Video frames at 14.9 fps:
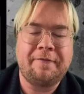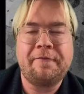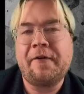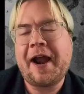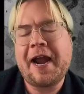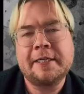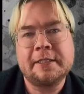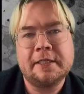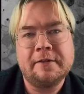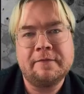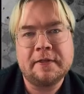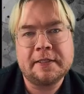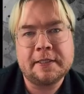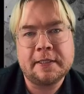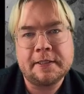a fraction
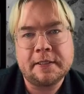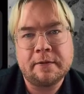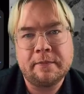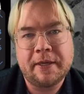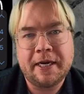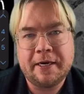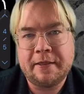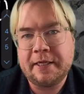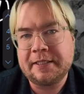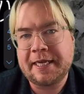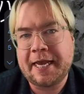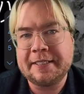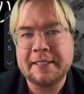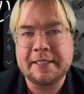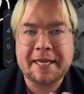of the system. And in this
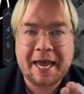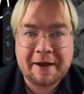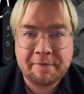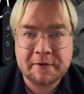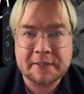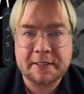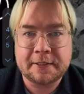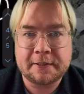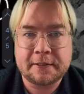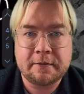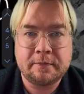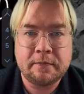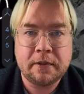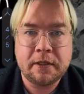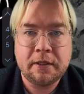case, it's half the
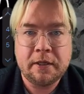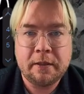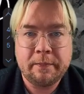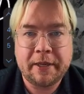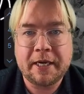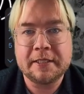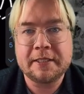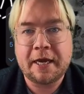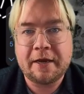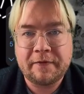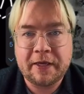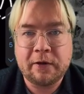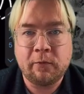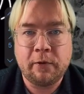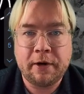system because I have
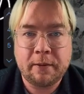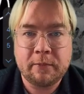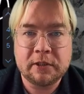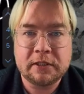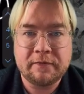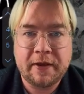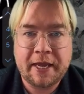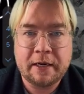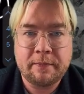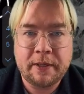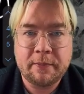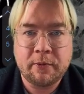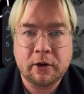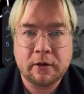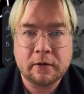equal numbers of A and
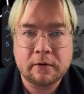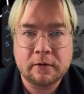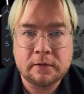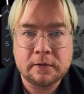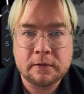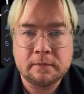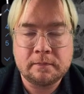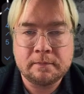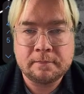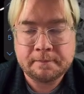B particles.